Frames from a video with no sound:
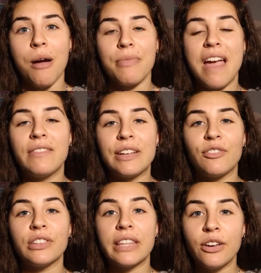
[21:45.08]
They have
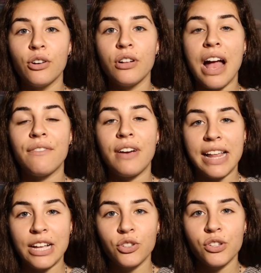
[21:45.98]
different legal and
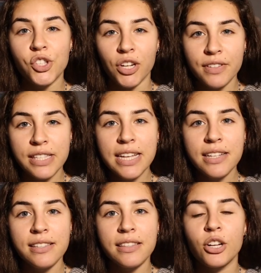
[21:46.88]
financial
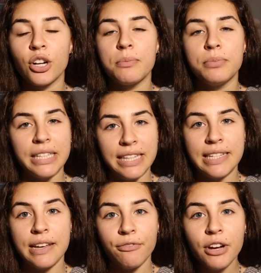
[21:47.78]
services. They're completely
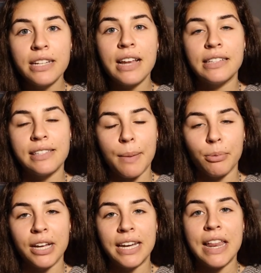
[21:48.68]
different and
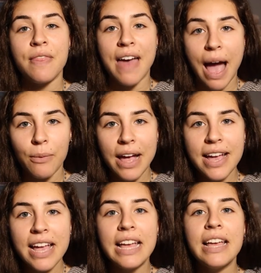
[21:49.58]
separated in that
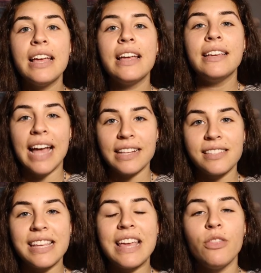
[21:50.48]
way.
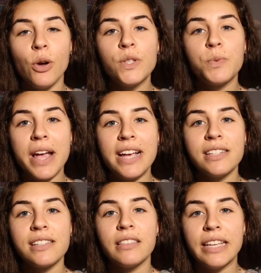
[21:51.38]
Yes, in those
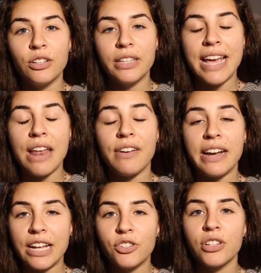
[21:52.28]
ways, legally and
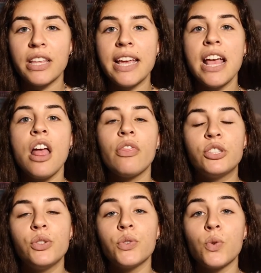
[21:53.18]
financially, the
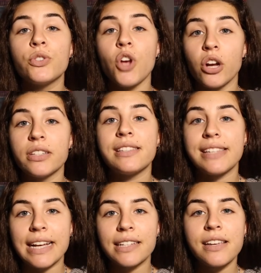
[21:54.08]
two schools are
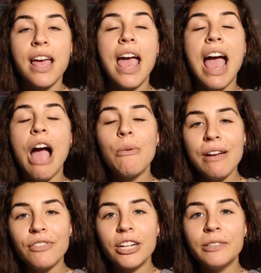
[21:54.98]
distinct.
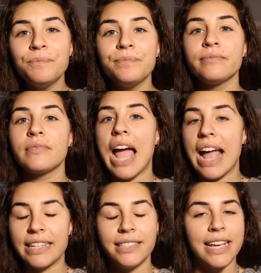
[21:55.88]
However,
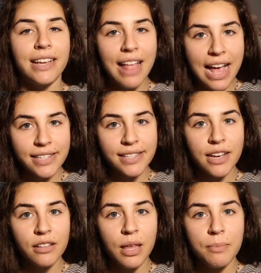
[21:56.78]
I can take classes
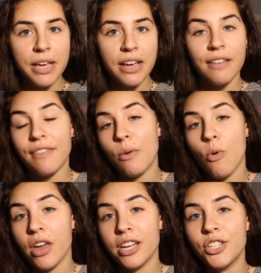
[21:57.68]
at Columbia if I
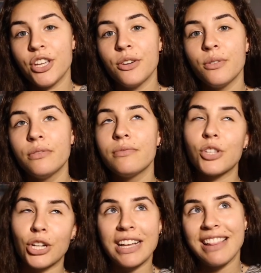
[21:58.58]
wanted to,
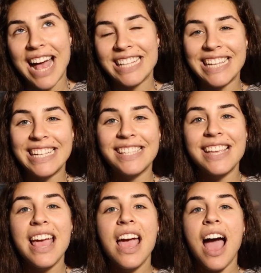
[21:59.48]
certain classes.
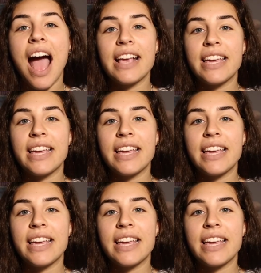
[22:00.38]
I